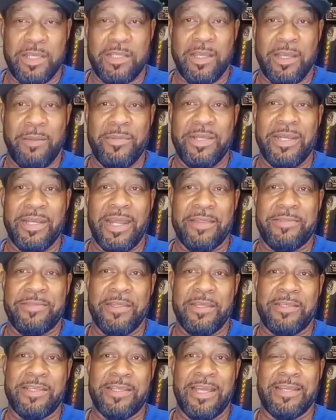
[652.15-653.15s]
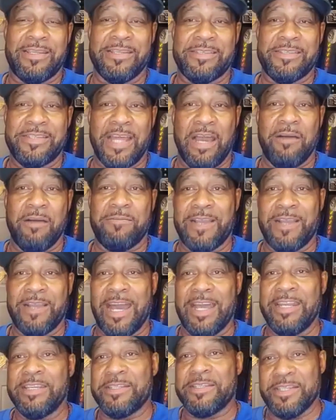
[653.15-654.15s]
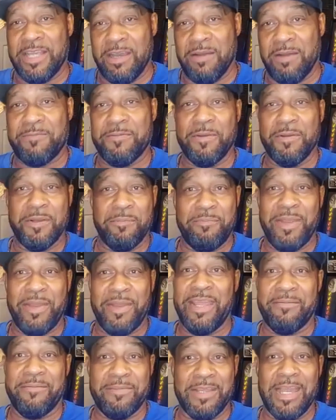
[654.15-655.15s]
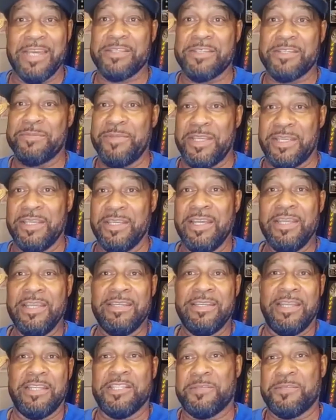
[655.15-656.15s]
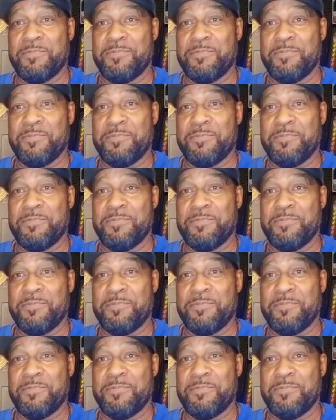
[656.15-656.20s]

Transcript: I mean, I think that the South got its sound from the Bay. If you ask me, they just